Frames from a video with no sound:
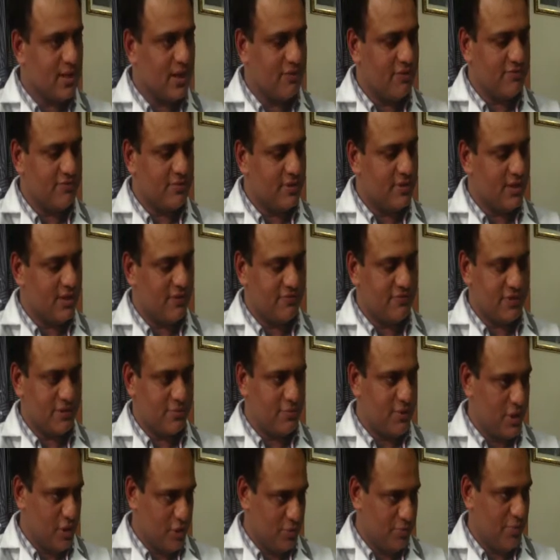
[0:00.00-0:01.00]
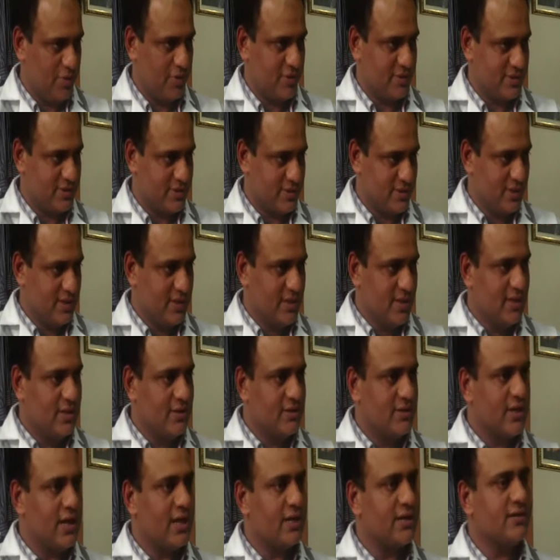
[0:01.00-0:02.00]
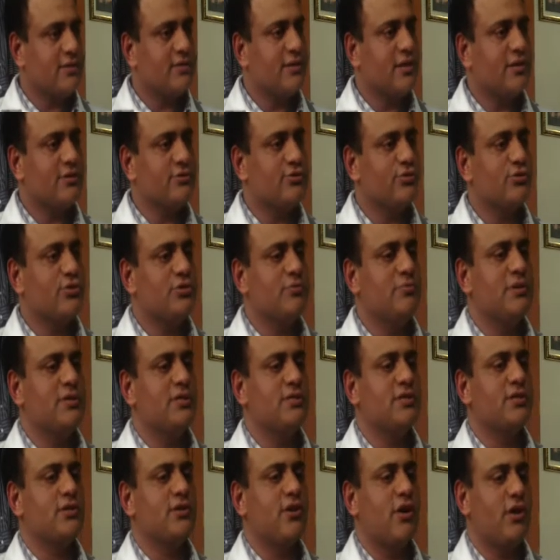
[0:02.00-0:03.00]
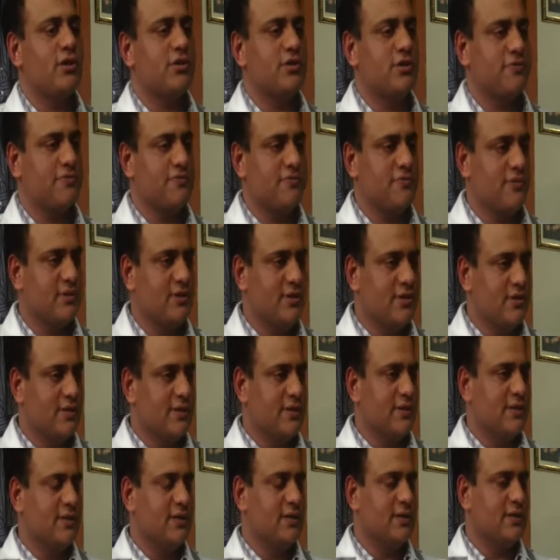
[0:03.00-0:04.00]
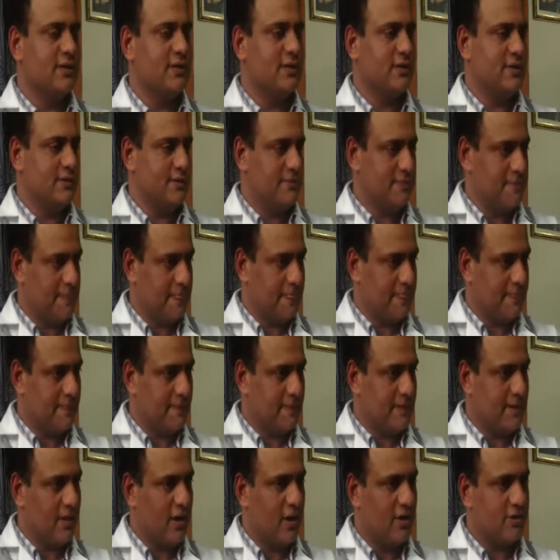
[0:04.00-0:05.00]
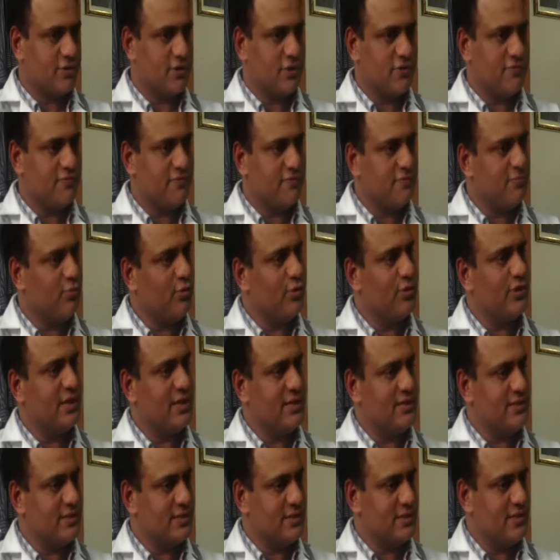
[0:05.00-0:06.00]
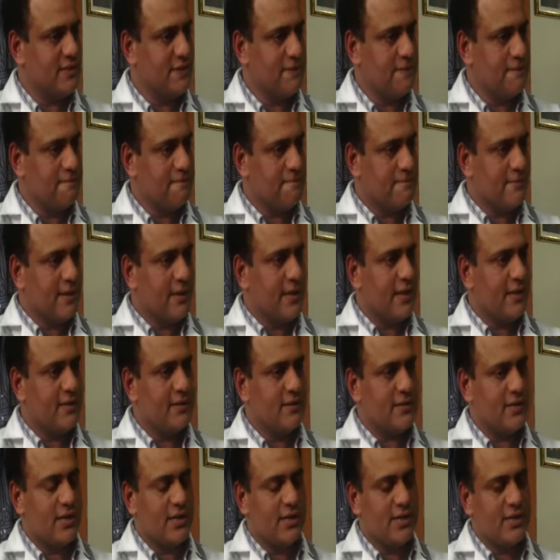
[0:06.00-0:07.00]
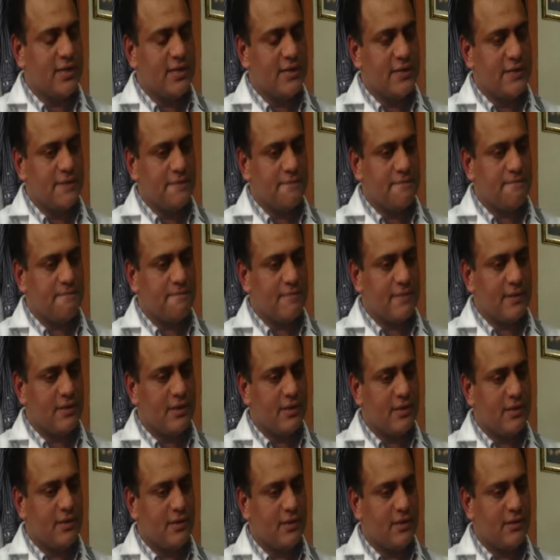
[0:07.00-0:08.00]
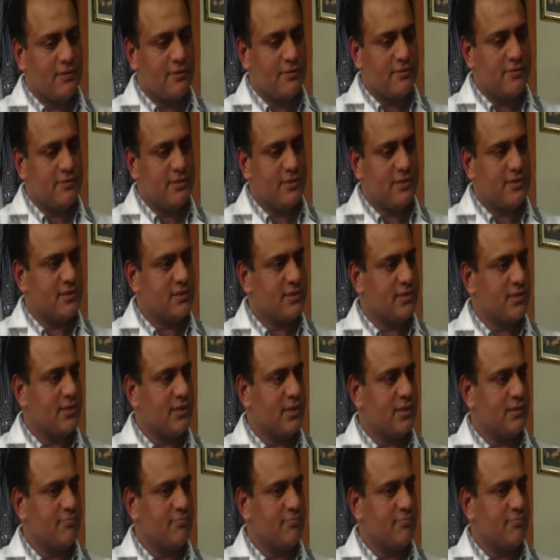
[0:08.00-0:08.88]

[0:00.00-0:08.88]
after menopause, that is also the major cause of loss of bone density. And thirdly, this